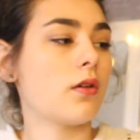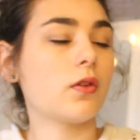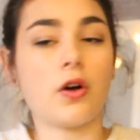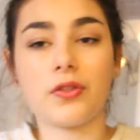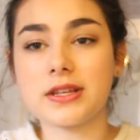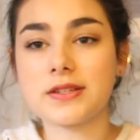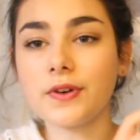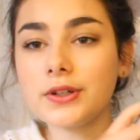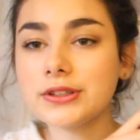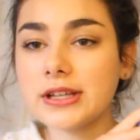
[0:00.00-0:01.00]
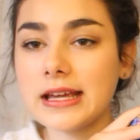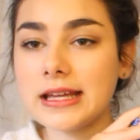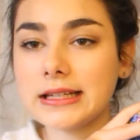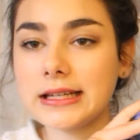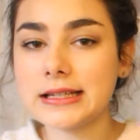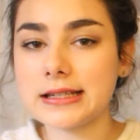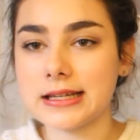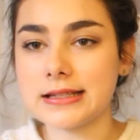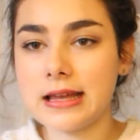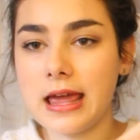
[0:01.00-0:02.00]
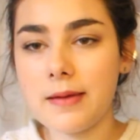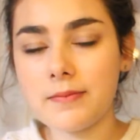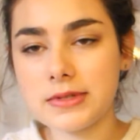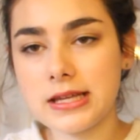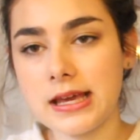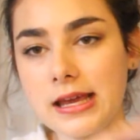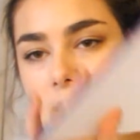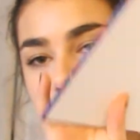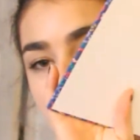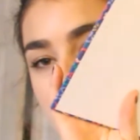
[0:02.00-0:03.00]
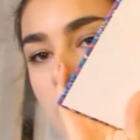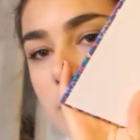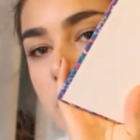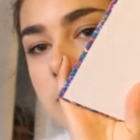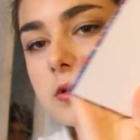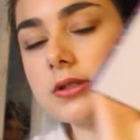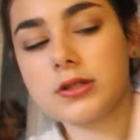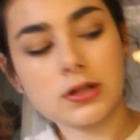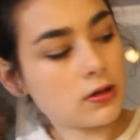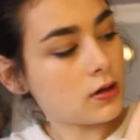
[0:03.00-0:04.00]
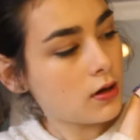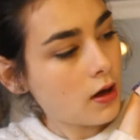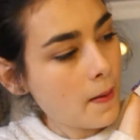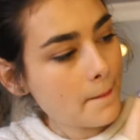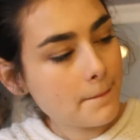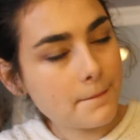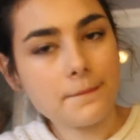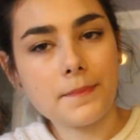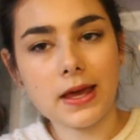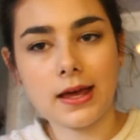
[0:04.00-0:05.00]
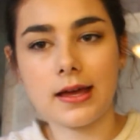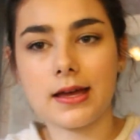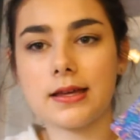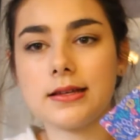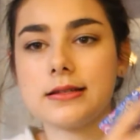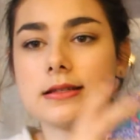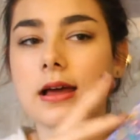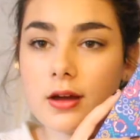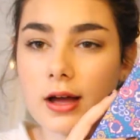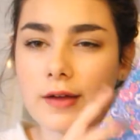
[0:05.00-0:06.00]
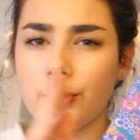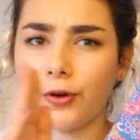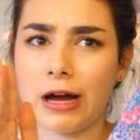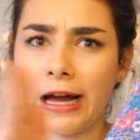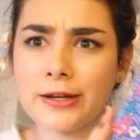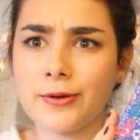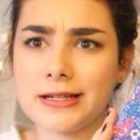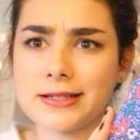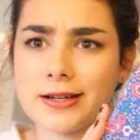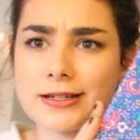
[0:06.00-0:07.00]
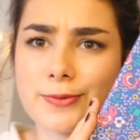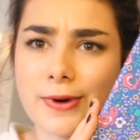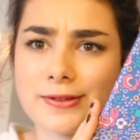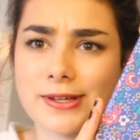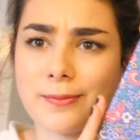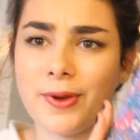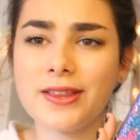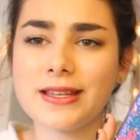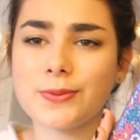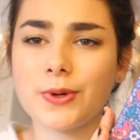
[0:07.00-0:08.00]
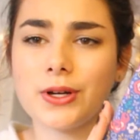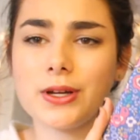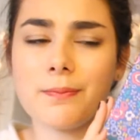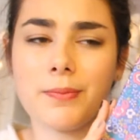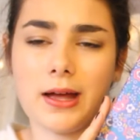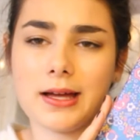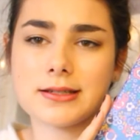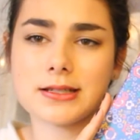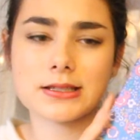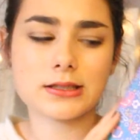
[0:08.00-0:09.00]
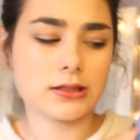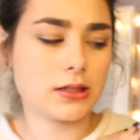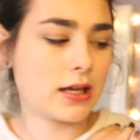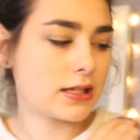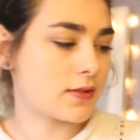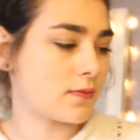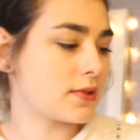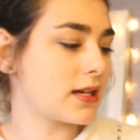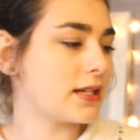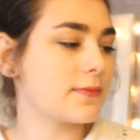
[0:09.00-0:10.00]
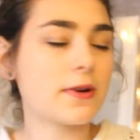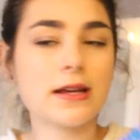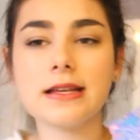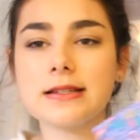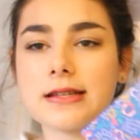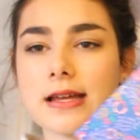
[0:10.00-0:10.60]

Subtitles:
got this folder in it. It's empty at the moment because I haven't quite decided what I was going to put in this one, but it's from Sainsbury's,